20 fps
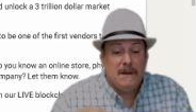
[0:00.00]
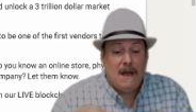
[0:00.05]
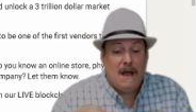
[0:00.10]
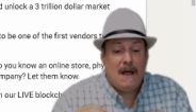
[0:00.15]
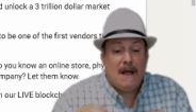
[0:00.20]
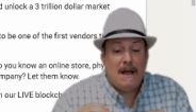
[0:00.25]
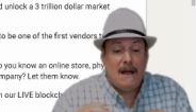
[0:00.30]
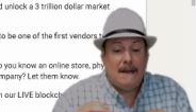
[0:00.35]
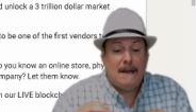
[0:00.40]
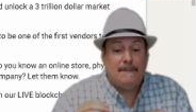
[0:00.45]

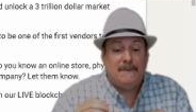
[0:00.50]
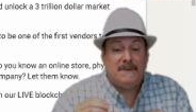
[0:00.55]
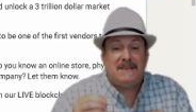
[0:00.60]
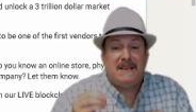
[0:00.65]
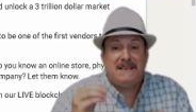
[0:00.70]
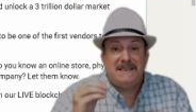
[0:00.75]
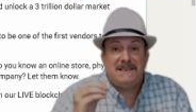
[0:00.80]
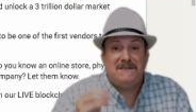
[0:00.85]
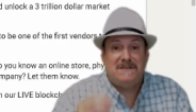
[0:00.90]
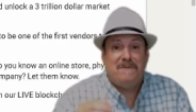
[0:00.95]
Uh, but
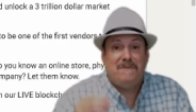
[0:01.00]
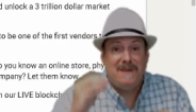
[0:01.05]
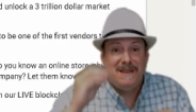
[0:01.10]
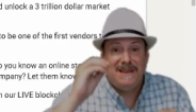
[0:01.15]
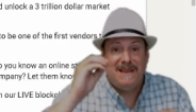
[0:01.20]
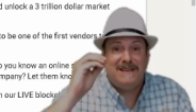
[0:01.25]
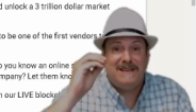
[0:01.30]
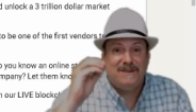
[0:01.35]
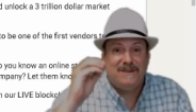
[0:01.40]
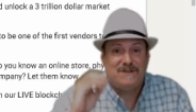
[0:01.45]
that doesn't
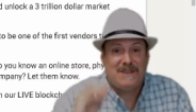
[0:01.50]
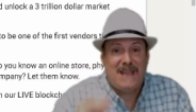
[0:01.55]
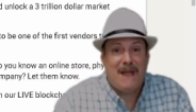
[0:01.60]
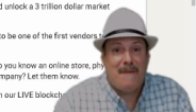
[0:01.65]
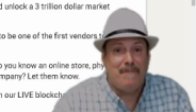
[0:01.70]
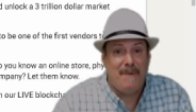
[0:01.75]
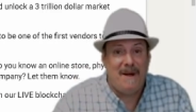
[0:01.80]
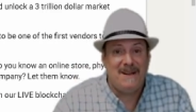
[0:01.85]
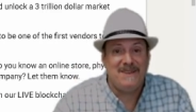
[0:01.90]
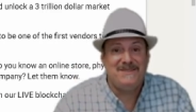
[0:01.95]
mean that there's
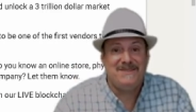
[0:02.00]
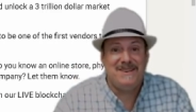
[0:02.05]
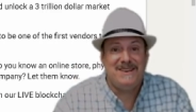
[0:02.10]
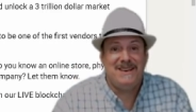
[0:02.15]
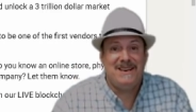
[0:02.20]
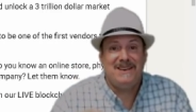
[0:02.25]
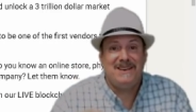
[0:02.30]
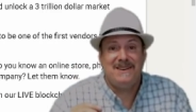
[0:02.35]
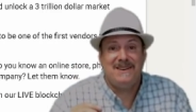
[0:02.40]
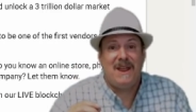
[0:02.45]
not bugs in
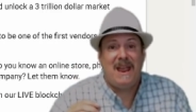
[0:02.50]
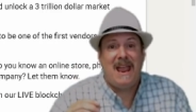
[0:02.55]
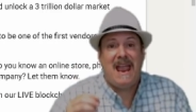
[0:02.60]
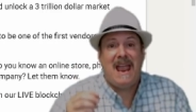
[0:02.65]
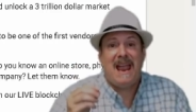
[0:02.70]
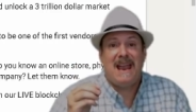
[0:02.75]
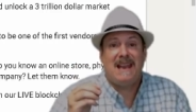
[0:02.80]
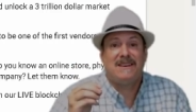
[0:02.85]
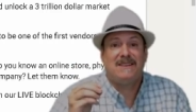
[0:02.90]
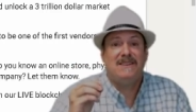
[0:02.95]
it
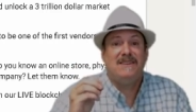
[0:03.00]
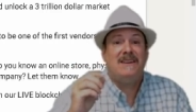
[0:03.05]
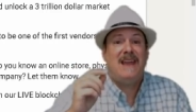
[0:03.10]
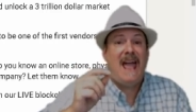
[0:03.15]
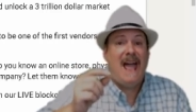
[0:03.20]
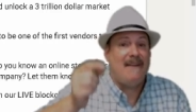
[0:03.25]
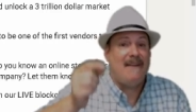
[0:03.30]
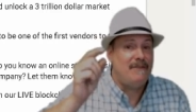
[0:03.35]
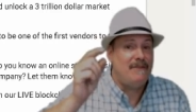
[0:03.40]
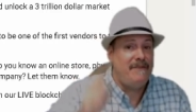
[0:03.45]
and could
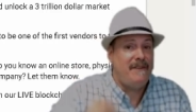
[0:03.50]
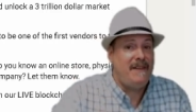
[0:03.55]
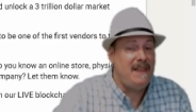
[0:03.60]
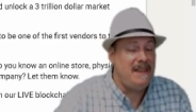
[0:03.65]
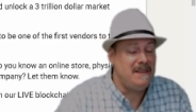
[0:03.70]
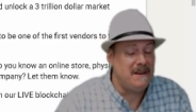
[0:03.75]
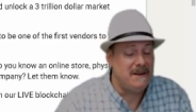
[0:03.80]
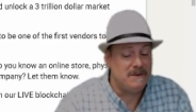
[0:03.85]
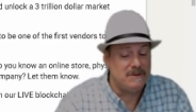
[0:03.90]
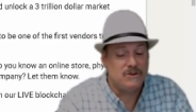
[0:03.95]
have a
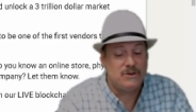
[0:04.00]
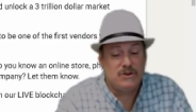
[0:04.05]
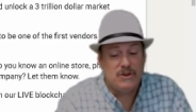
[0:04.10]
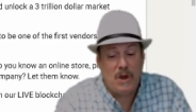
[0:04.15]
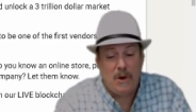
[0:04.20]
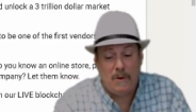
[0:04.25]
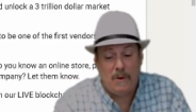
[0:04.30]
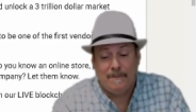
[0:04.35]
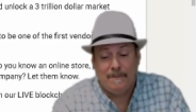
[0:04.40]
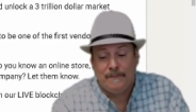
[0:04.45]
failure.
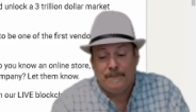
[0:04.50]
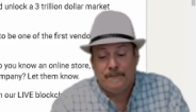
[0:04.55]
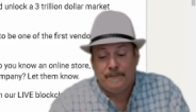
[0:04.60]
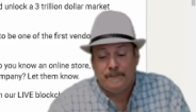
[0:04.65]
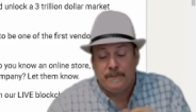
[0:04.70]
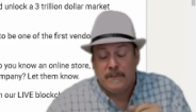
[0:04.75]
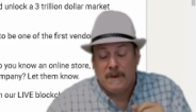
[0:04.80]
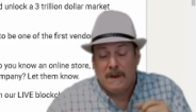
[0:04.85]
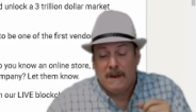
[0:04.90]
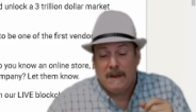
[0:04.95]
So
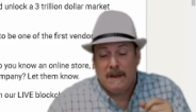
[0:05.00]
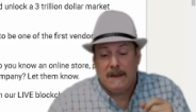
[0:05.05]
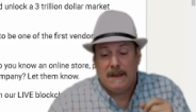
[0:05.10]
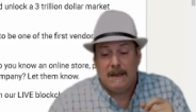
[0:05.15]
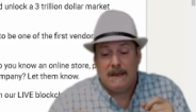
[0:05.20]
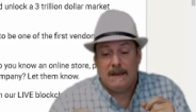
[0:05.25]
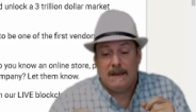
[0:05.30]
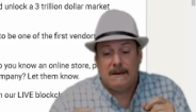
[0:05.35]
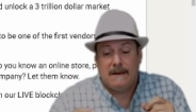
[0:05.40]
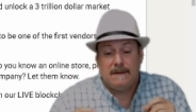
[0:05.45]

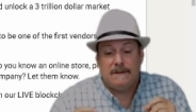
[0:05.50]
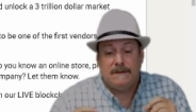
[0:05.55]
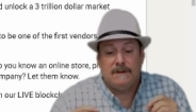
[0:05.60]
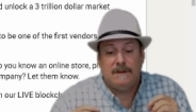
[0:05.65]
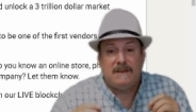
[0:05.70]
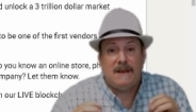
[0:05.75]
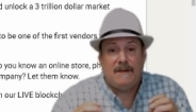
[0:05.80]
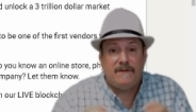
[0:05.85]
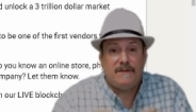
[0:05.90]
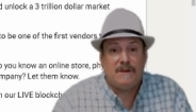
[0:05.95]
uh,
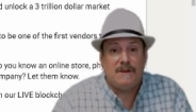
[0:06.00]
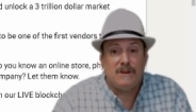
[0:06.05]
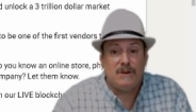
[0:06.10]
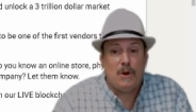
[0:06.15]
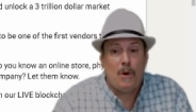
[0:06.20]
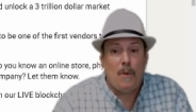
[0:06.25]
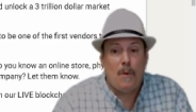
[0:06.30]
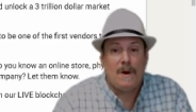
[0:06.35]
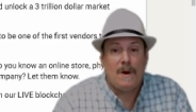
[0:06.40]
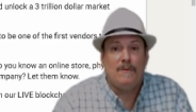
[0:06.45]
you
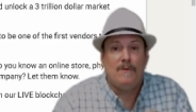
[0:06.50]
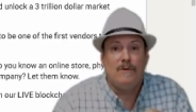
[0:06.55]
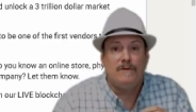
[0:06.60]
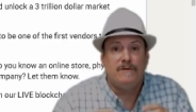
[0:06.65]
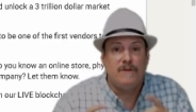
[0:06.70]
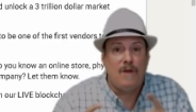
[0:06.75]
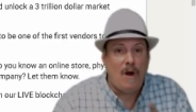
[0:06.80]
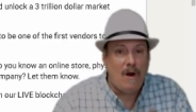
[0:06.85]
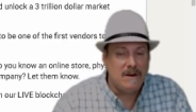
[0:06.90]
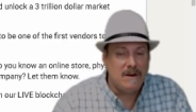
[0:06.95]
definitely don't want to
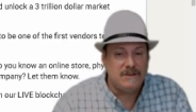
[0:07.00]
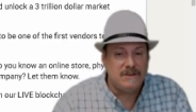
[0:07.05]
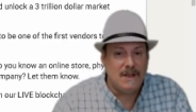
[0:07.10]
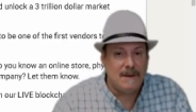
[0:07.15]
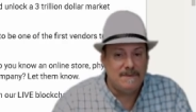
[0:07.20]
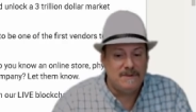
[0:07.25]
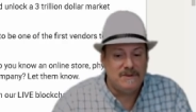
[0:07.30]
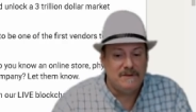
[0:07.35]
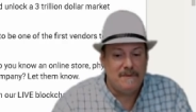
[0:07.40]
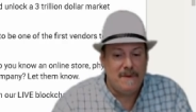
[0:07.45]
move large
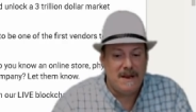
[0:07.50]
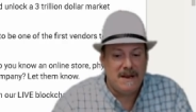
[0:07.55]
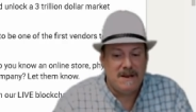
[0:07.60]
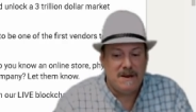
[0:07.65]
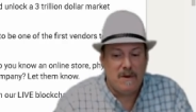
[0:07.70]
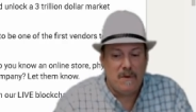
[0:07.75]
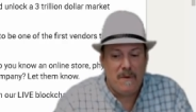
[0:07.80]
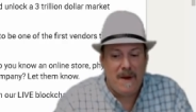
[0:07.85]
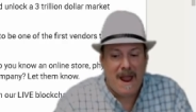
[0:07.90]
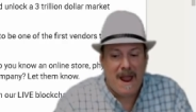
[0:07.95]
sums of
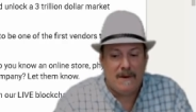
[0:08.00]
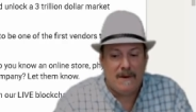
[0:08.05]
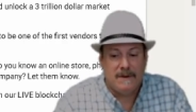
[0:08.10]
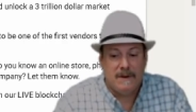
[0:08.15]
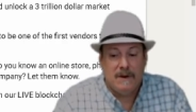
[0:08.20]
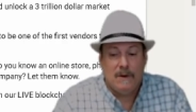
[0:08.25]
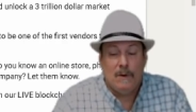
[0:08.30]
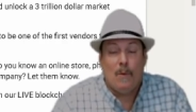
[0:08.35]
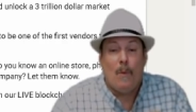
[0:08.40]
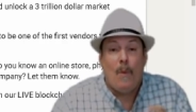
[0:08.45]
money
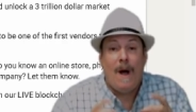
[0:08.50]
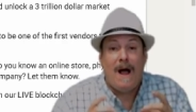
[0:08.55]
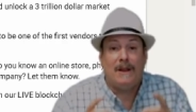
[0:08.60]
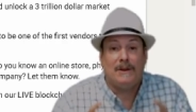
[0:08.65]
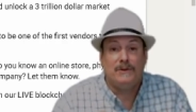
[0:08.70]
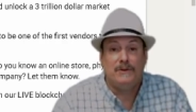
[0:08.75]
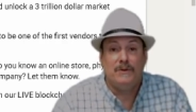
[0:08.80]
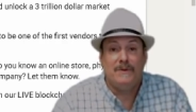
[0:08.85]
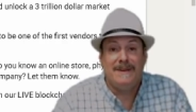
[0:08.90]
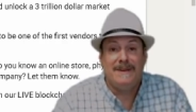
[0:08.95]
around
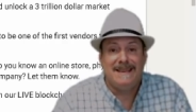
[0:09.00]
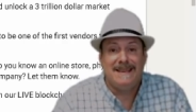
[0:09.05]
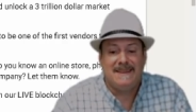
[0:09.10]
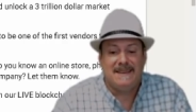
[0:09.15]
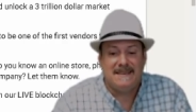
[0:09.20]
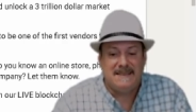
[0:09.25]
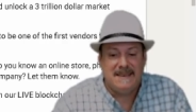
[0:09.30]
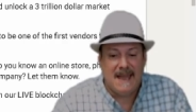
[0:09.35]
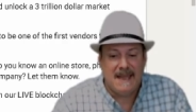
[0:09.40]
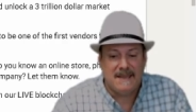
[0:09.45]
while doing
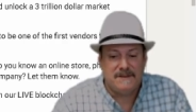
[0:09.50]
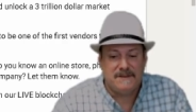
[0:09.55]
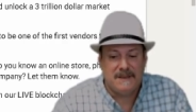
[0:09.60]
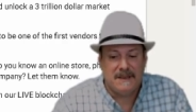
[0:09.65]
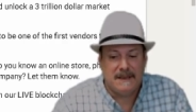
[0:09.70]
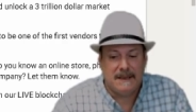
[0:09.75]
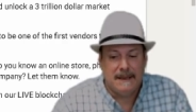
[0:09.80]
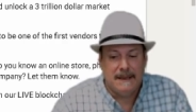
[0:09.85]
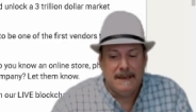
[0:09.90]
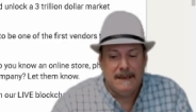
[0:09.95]
the
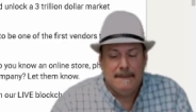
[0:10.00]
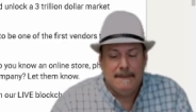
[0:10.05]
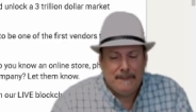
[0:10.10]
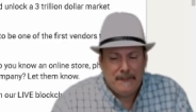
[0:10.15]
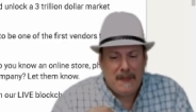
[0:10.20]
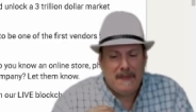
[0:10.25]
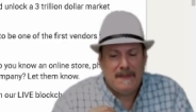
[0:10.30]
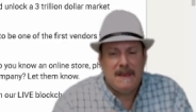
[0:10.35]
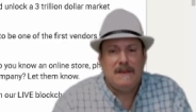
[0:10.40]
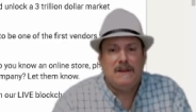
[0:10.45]
testing.
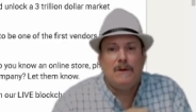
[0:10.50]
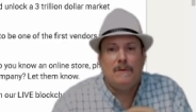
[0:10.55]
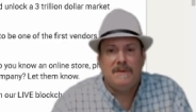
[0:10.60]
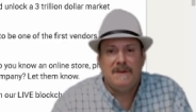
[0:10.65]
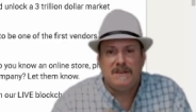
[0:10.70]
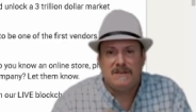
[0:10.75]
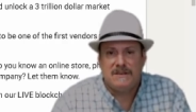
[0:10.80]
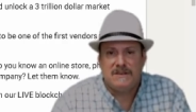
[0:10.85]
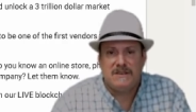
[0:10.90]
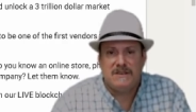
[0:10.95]
And then there'll
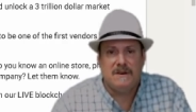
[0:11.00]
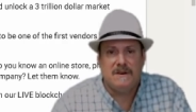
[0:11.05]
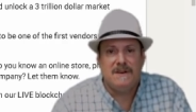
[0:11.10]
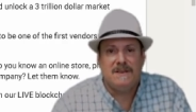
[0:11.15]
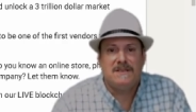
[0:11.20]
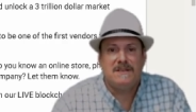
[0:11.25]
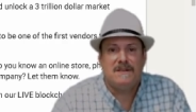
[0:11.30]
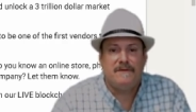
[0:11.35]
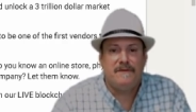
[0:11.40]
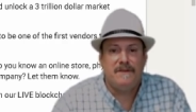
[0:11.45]
be a
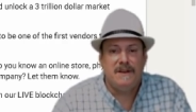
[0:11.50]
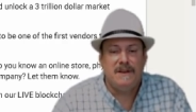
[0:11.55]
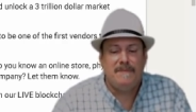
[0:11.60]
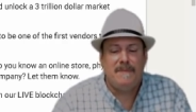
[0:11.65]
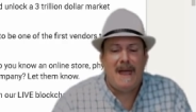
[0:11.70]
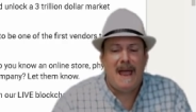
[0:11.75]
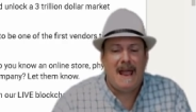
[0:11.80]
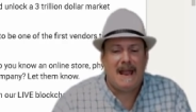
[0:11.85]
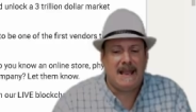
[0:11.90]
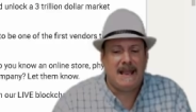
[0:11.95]
series of
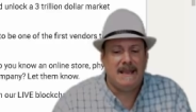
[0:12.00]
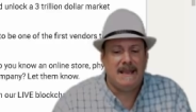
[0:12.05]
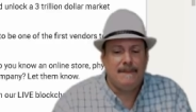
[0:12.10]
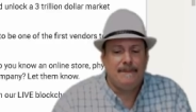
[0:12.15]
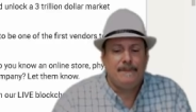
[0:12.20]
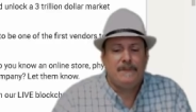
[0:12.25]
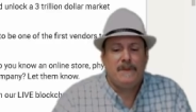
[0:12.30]
feedback.